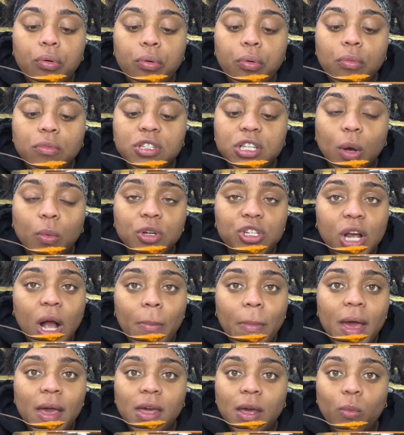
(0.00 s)
So what y'all
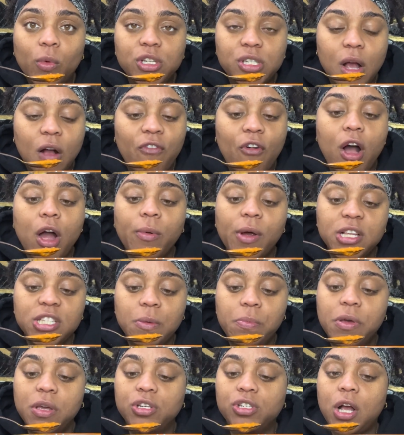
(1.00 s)
making? What's y'all fall
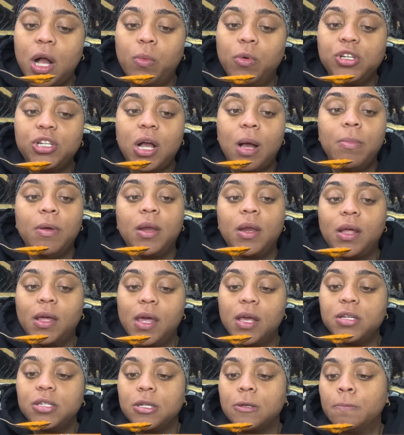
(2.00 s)
recipes, y'all? What y'all been in the
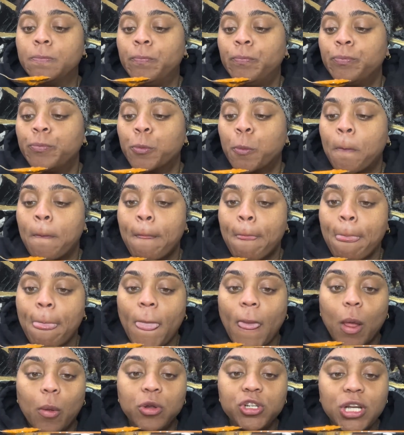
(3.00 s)
kitchen?
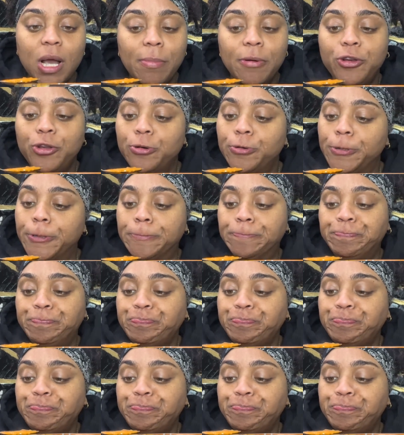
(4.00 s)
What y'all been doing?